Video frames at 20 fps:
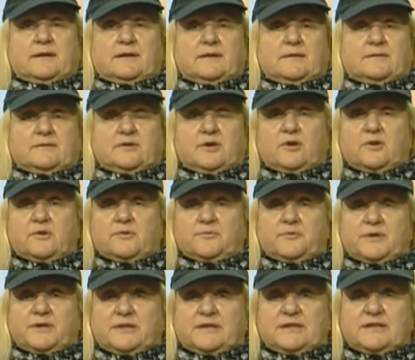
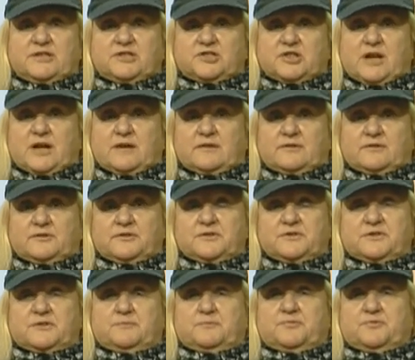tolerate each
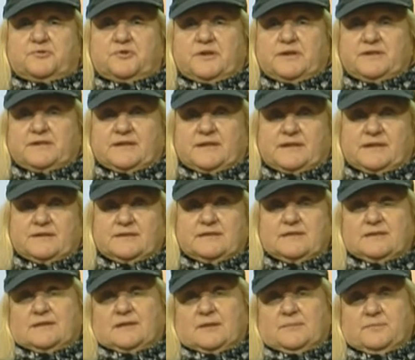other's presence
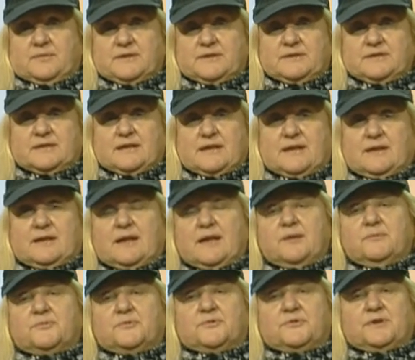in a place like
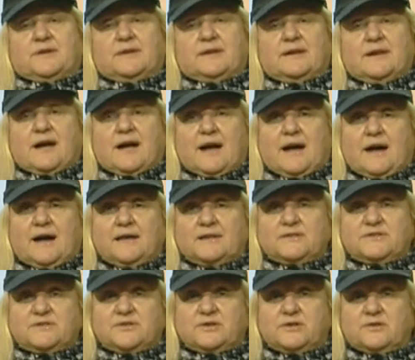library, I
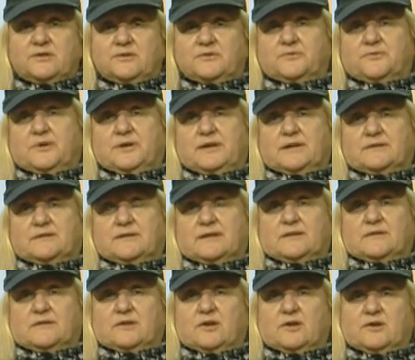tolerate
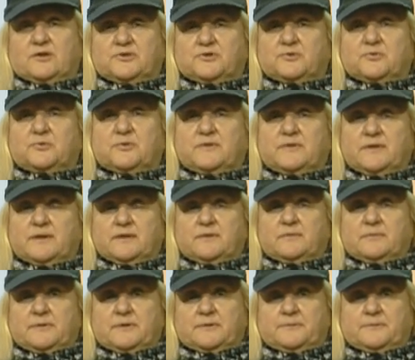that knowledge within me.